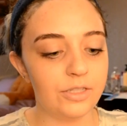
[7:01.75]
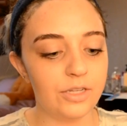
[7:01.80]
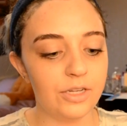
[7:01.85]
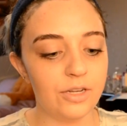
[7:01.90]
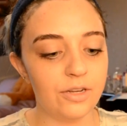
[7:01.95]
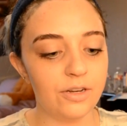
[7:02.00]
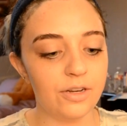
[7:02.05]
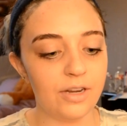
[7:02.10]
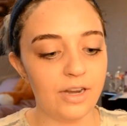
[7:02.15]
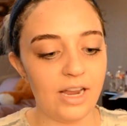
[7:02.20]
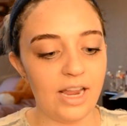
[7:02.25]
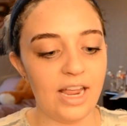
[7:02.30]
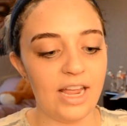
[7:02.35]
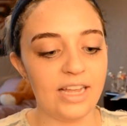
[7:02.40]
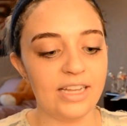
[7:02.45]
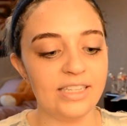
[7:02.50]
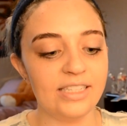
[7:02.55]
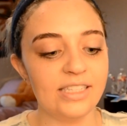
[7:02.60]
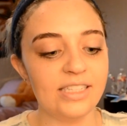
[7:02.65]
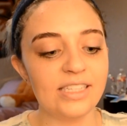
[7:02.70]
to your
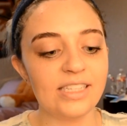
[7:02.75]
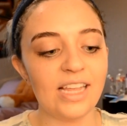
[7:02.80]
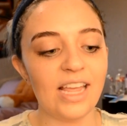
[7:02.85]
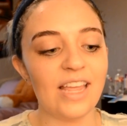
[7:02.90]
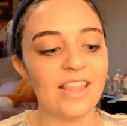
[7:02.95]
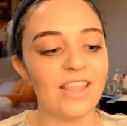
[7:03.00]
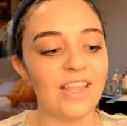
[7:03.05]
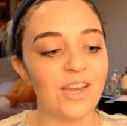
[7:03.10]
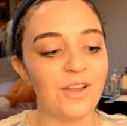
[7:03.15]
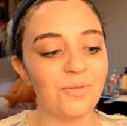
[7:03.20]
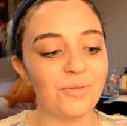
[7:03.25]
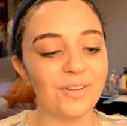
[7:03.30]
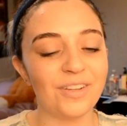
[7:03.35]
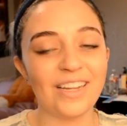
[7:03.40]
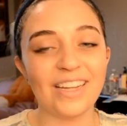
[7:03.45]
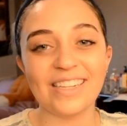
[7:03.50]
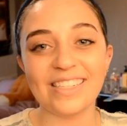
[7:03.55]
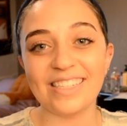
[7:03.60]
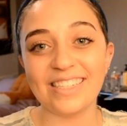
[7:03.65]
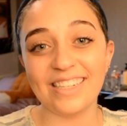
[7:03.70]
hands, and then it will
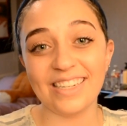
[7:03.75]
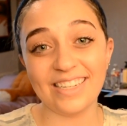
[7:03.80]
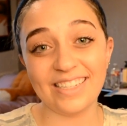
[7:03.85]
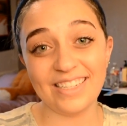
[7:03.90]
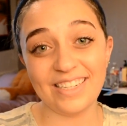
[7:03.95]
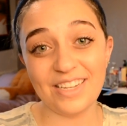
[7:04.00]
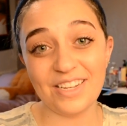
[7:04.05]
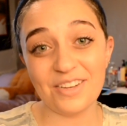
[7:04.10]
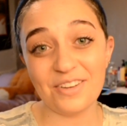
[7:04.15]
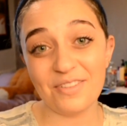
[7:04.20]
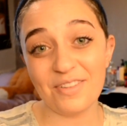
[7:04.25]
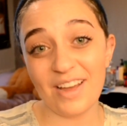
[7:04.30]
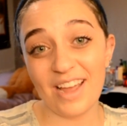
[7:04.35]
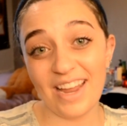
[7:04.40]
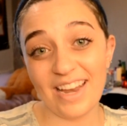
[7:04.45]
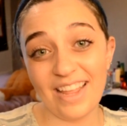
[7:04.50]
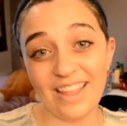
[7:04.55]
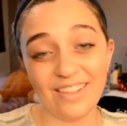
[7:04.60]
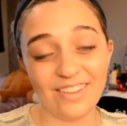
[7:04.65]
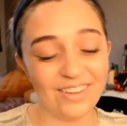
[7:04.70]
not stick to you
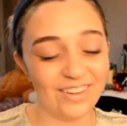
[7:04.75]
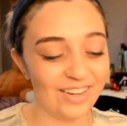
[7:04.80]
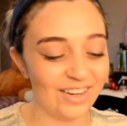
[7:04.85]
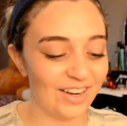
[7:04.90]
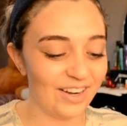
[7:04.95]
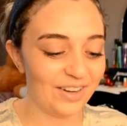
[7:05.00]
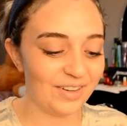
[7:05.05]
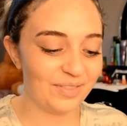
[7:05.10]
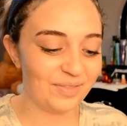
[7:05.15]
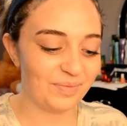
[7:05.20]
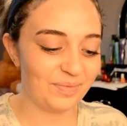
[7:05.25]
any longer.